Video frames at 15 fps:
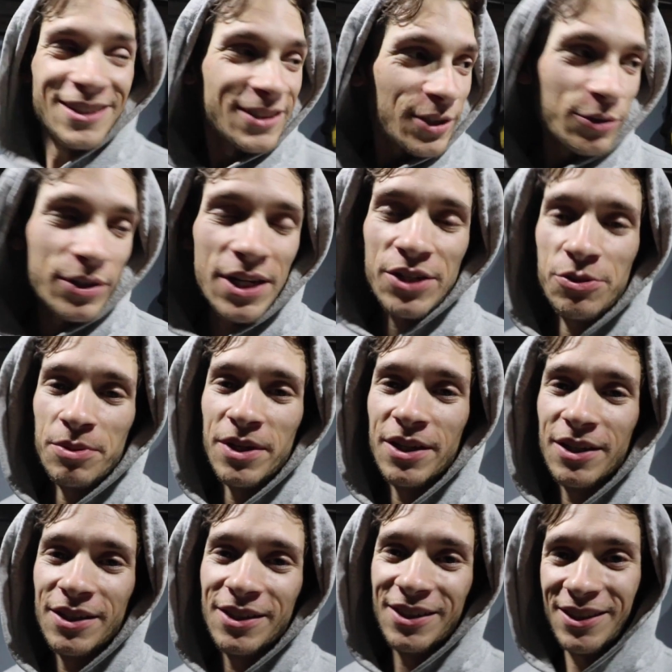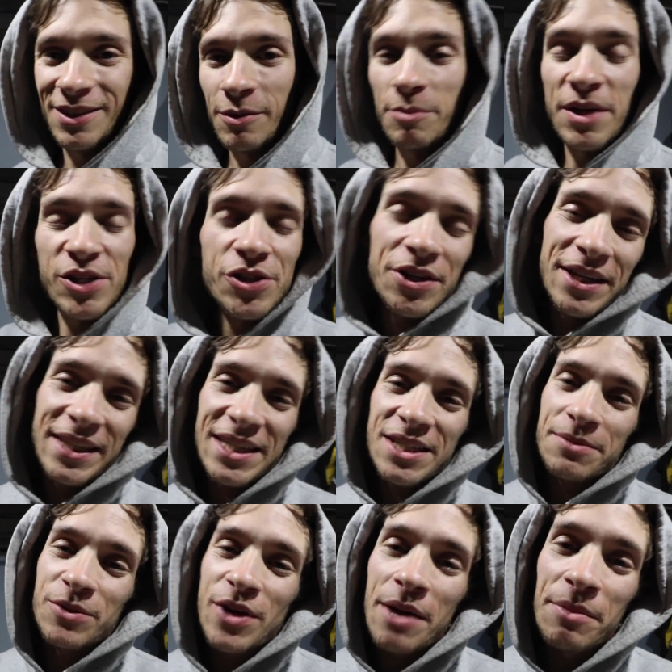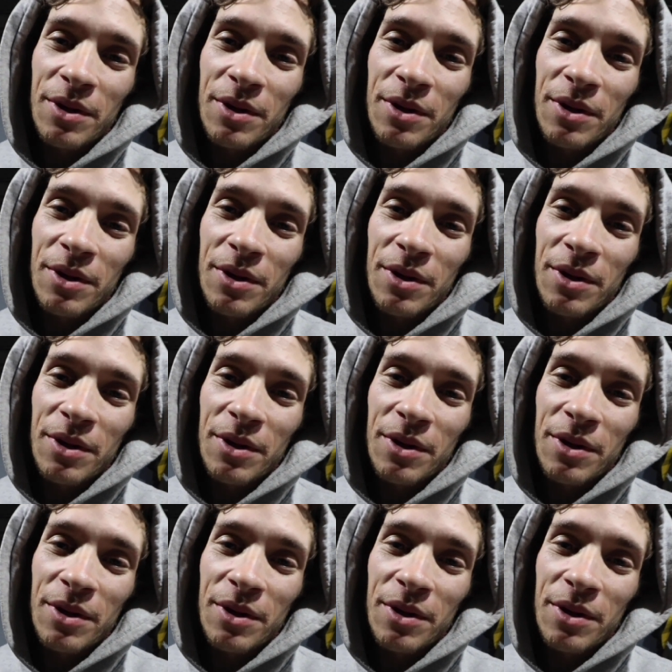Don't touch me. Make sure you hit that subscribe